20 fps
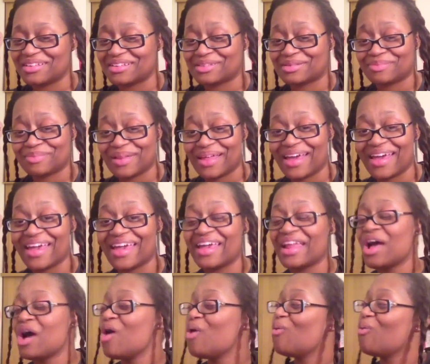
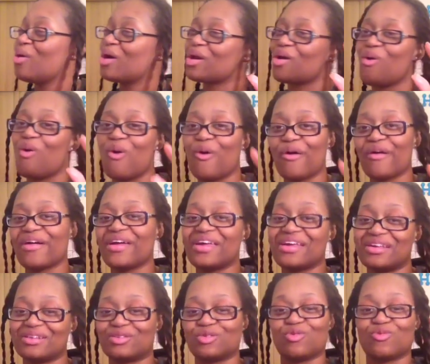explain what an
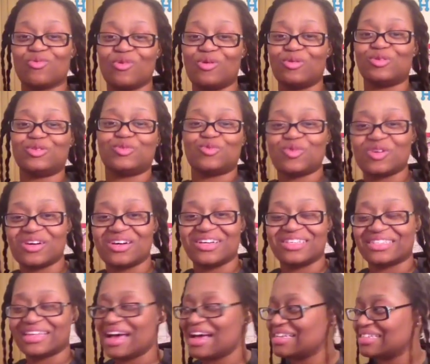oriental roach
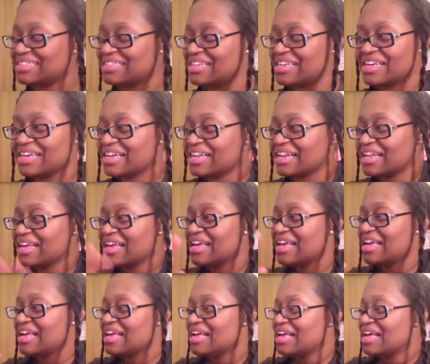was, I said,
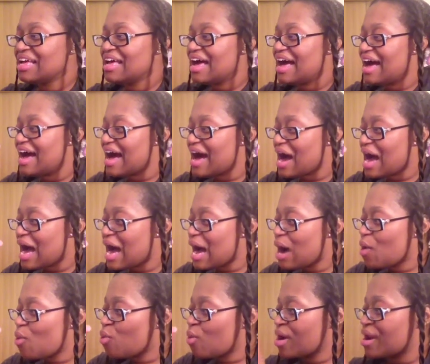
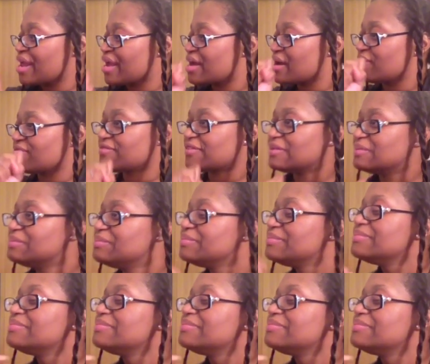where they come from?